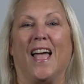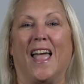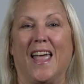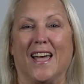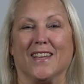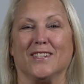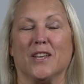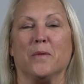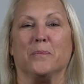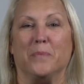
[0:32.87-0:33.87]
and
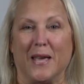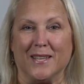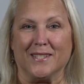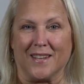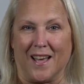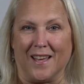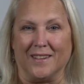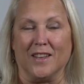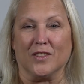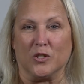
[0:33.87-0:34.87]
based on
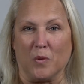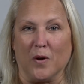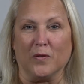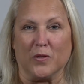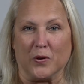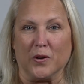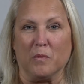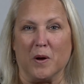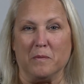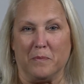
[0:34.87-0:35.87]
the
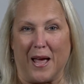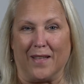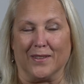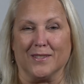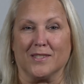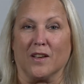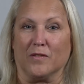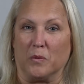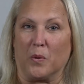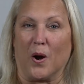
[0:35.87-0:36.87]
12/31 balance of
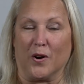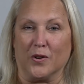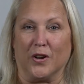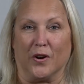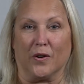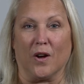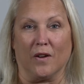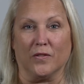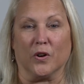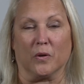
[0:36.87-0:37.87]
the prior year
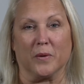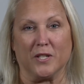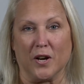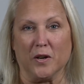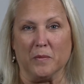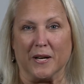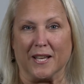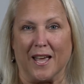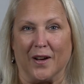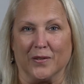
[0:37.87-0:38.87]
of your retirement
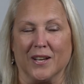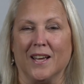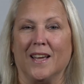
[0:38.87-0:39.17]
account.